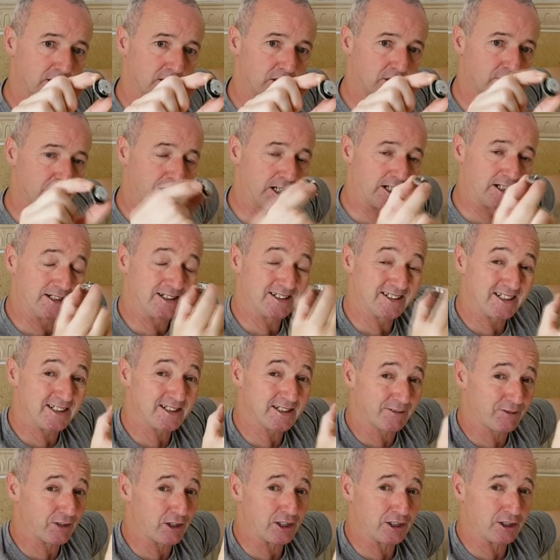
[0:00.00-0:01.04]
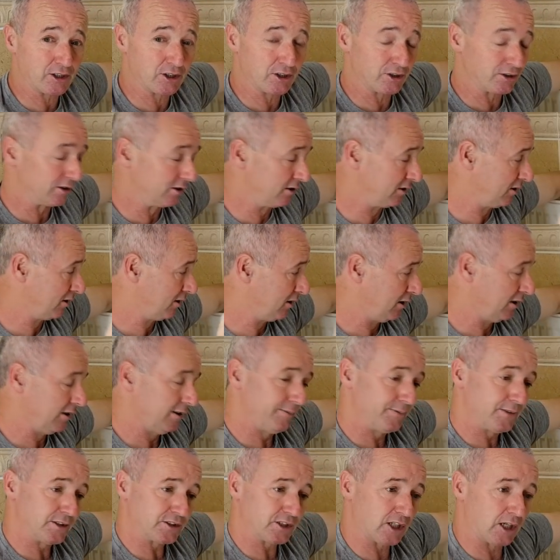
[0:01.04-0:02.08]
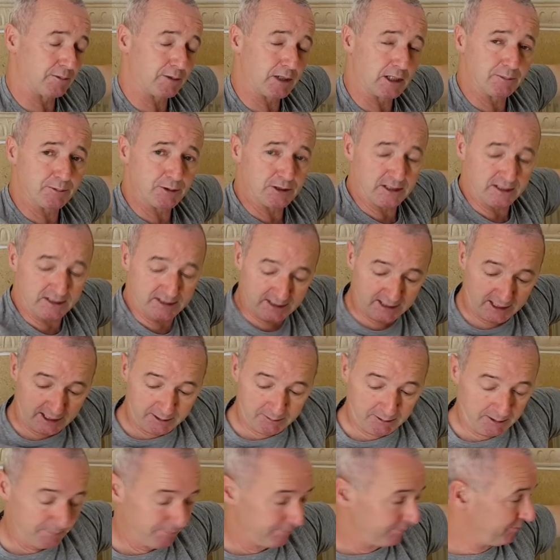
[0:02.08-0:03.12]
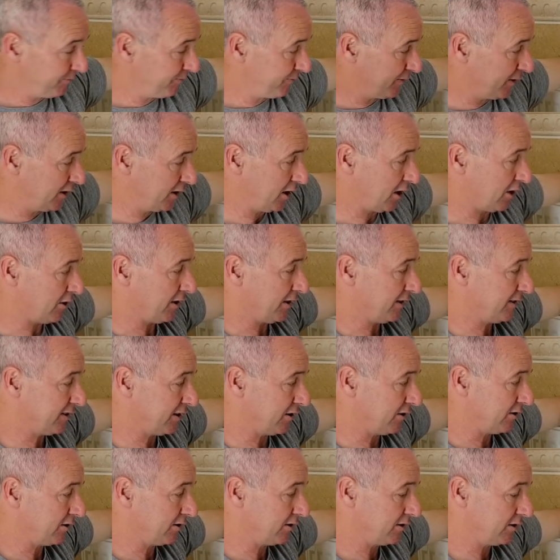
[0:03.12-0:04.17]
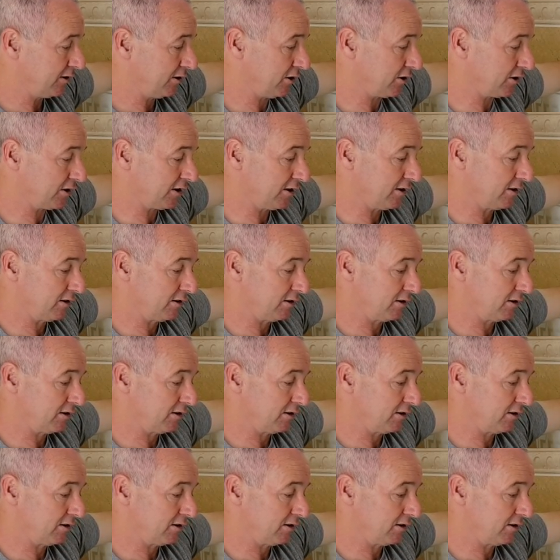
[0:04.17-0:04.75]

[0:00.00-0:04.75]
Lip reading: Okay, these are very good. So I'm gonna put this in anyway. All right, so look.